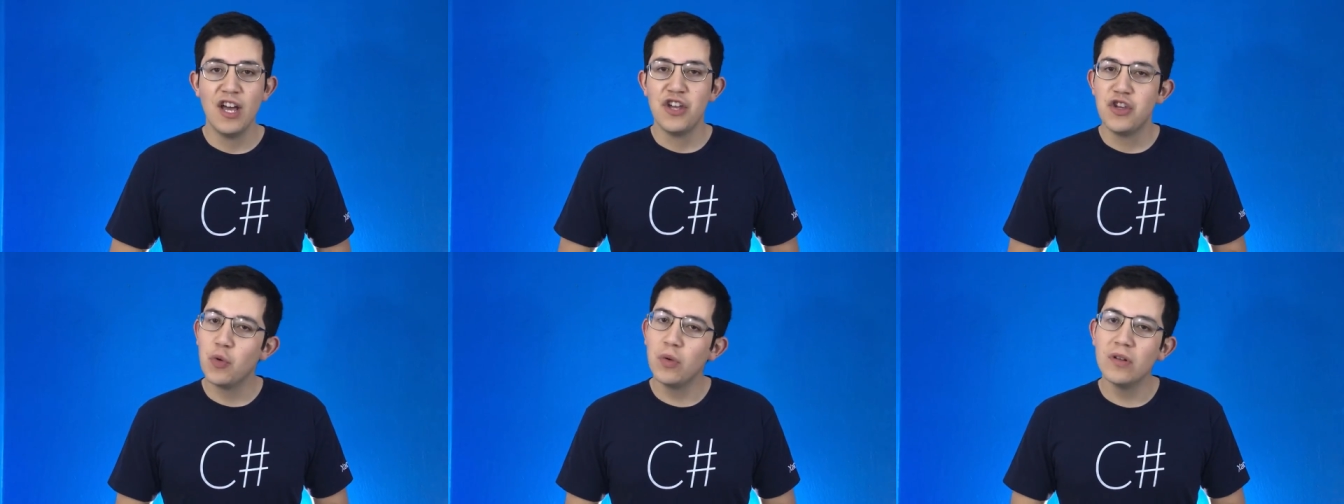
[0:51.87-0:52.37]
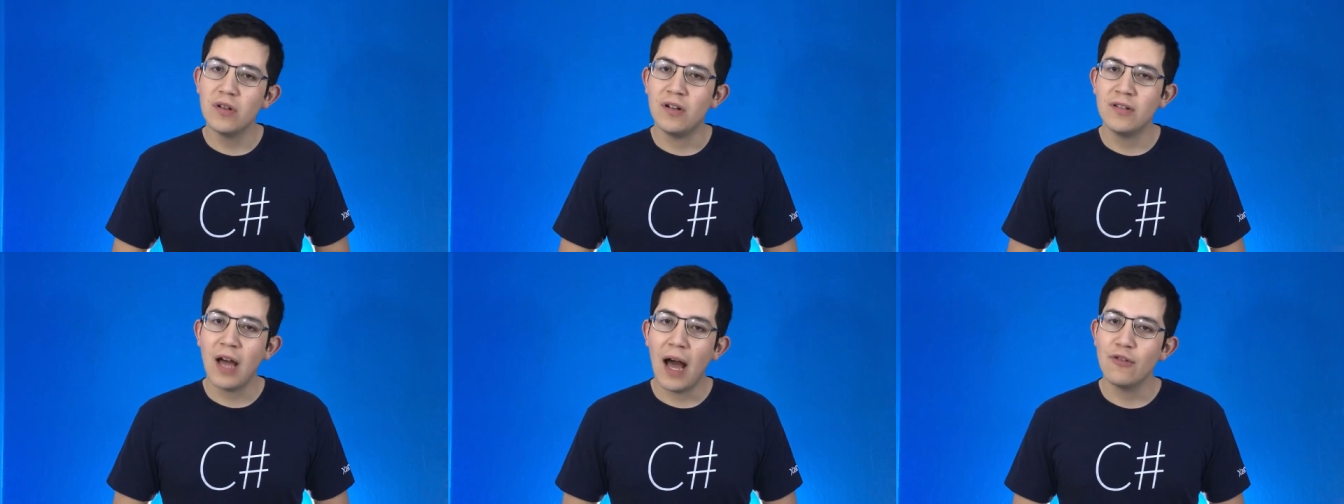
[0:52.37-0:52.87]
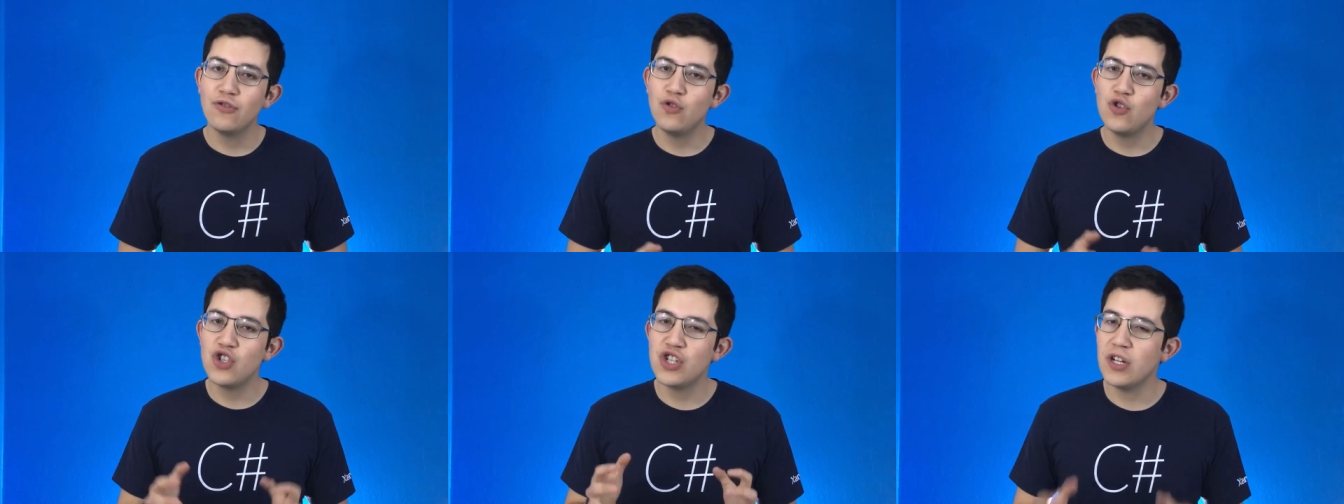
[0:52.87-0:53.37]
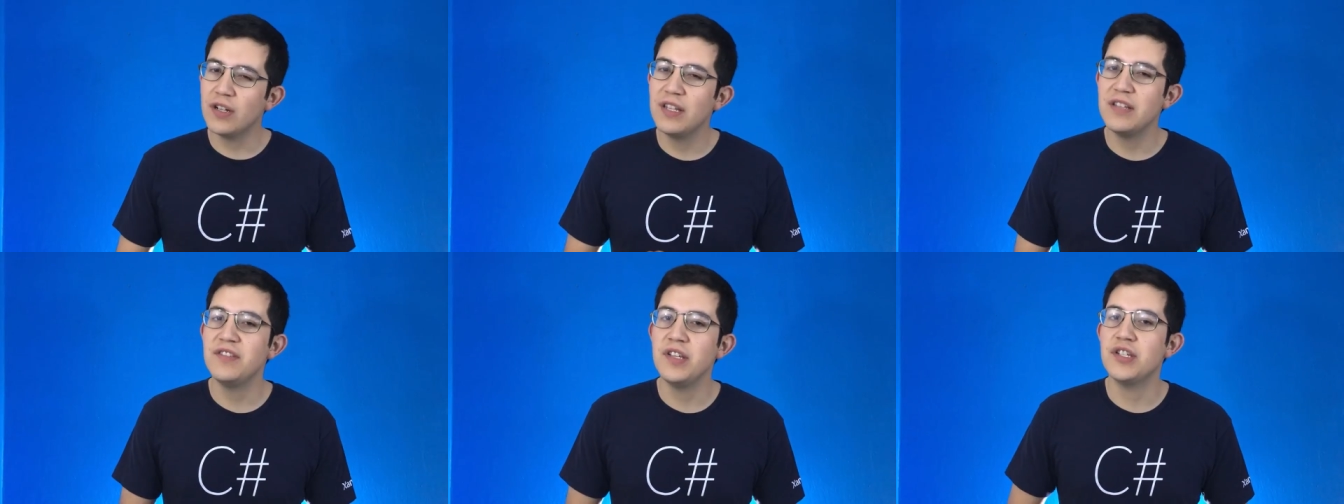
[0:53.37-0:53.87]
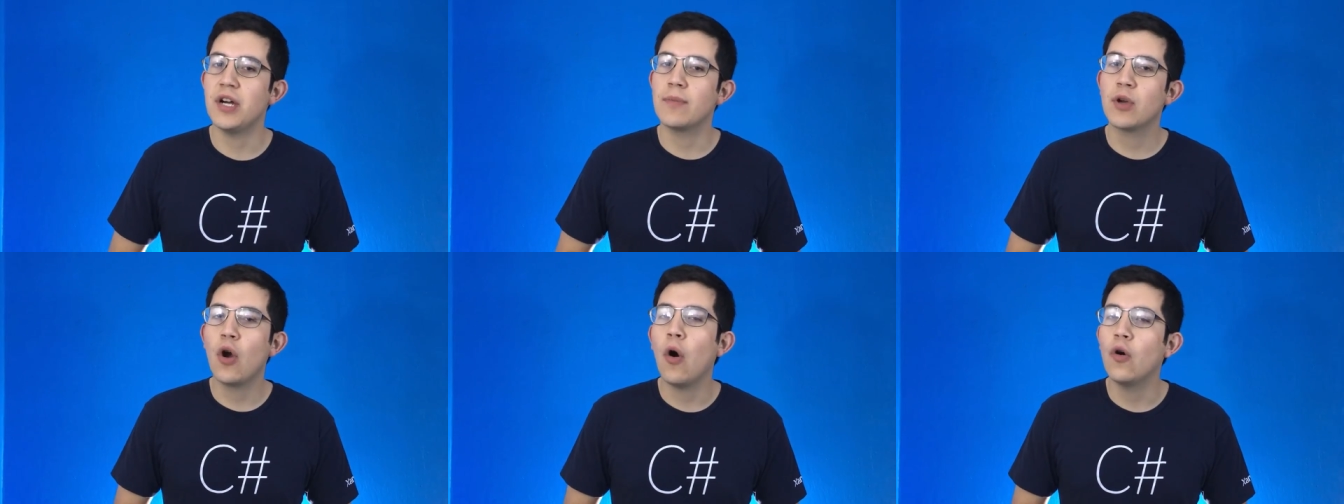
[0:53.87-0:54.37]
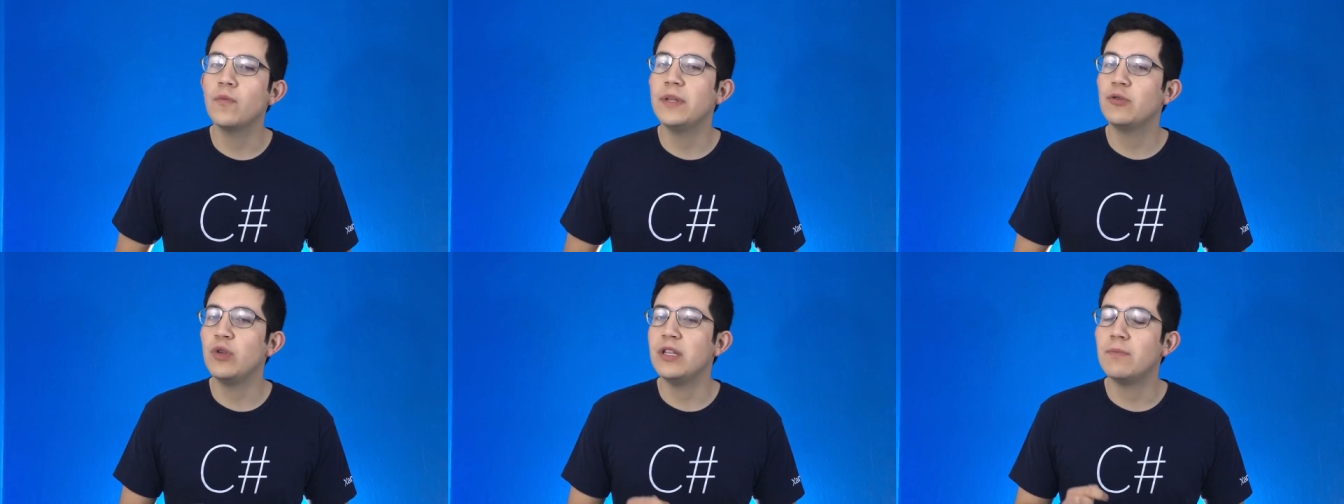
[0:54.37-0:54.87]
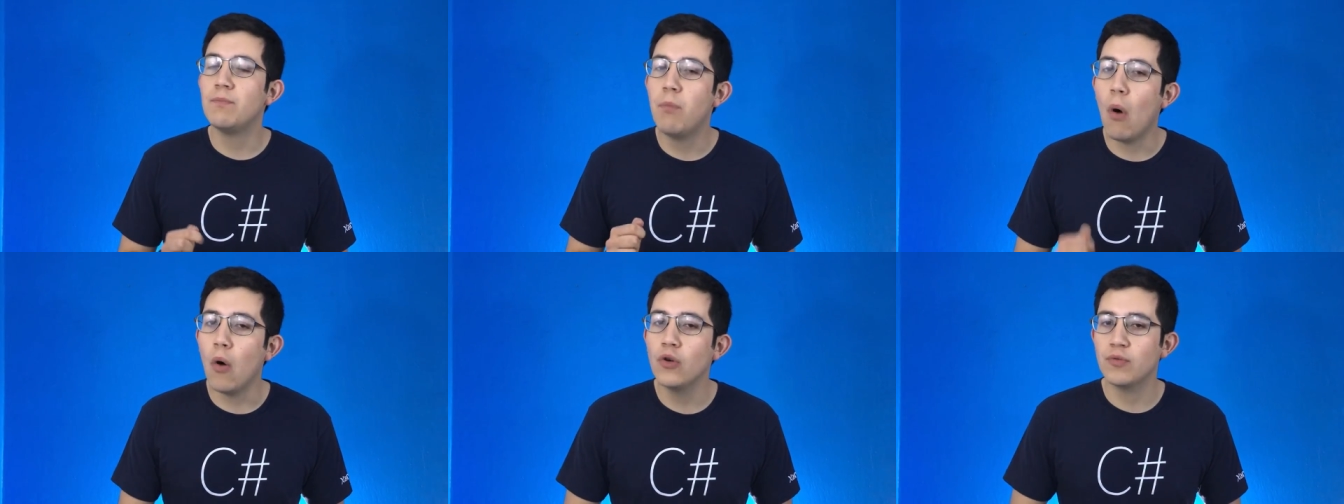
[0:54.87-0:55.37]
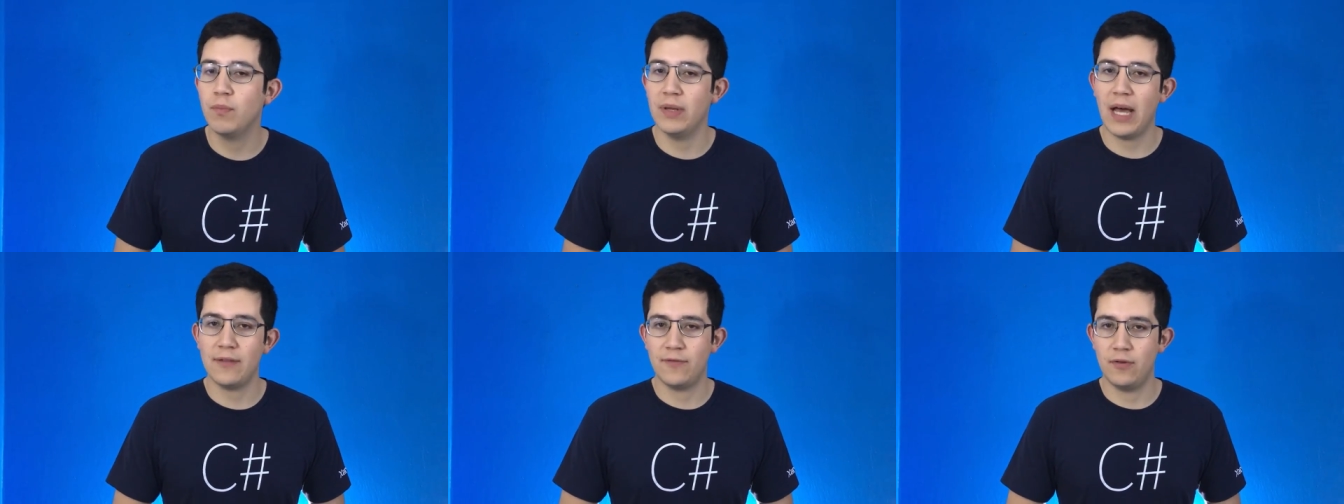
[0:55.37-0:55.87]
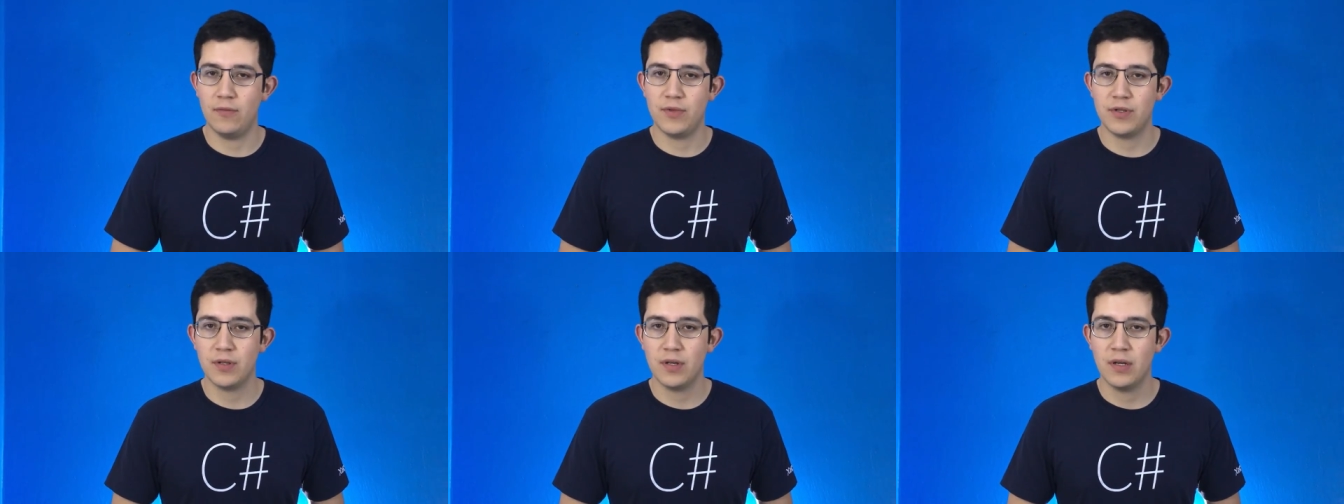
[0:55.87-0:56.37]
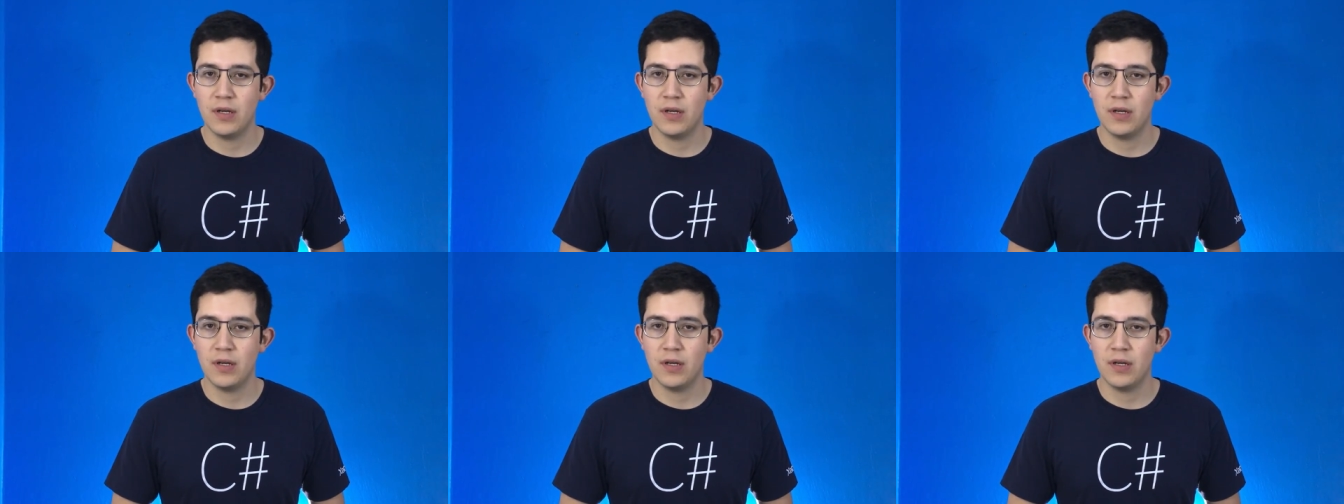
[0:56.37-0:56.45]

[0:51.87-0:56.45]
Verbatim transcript: You will learn how to share this C-sharp code between both platforms.